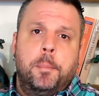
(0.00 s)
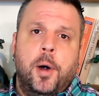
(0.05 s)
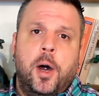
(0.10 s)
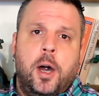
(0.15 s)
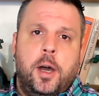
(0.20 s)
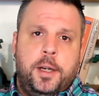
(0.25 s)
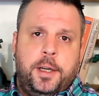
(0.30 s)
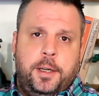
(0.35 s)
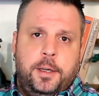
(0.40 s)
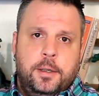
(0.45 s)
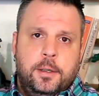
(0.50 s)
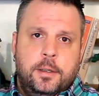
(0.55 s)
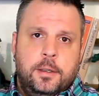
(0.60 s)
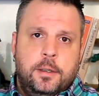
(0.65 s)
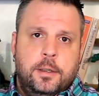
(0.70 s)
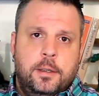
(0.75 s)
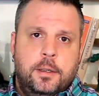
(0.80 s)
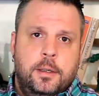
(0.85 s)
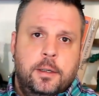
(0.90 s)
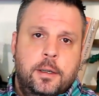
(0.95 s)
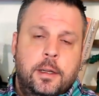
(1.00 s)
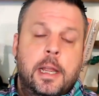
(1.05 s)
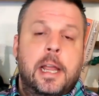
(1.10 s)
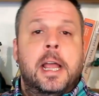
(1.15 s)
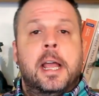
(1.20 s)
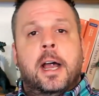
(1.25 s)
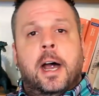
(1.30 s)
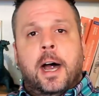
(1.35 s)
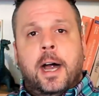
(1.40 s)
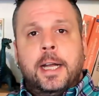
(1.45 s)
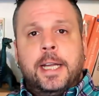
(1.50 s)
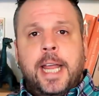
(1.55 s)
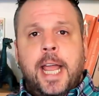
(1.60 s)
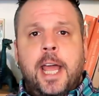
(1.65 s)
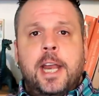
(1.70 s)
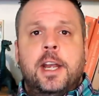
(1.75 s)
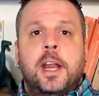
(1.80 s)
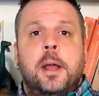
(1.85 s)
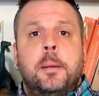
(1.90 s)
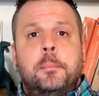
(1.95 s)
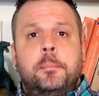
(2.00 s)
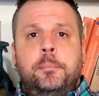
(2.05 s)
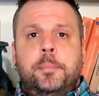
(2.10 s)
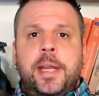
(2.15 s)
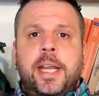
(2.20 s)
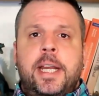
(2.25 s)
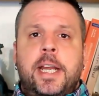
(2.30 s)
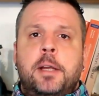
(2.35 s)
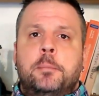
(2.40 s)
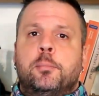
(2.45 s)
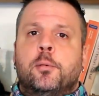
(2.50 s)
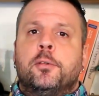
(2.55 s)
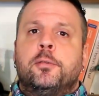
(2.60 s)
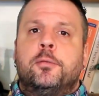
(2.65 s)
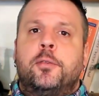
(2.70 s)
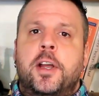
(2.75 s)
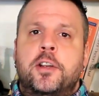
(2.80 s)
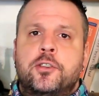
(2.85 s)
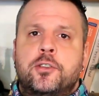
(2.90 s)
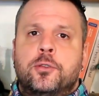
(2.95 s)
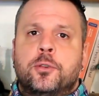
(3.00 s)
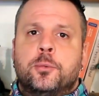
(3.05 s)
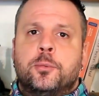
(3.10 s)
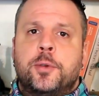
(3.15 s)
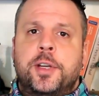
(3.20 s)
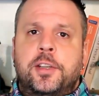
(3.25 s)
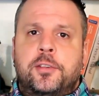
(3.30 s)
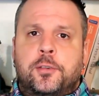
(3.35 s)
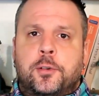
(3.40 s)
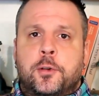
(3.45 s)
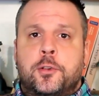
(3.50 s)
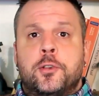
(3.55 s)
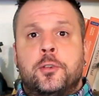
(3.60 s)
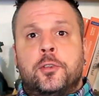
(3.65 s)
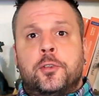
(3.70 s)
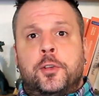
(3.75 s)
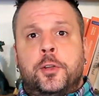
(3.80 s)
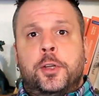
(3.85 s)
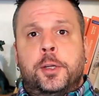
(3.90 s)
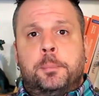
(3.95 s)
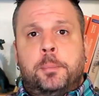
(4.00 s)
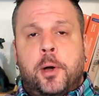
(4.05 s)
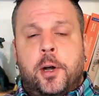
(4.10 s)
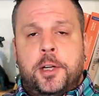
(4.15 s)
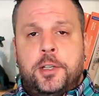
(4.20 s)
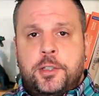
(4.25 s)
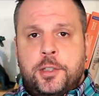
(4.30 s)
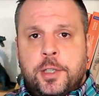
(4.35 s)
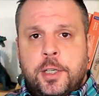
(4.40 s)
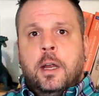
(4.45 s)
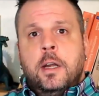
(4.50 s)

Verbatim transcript: body. Again, beating professional researchers to the punch.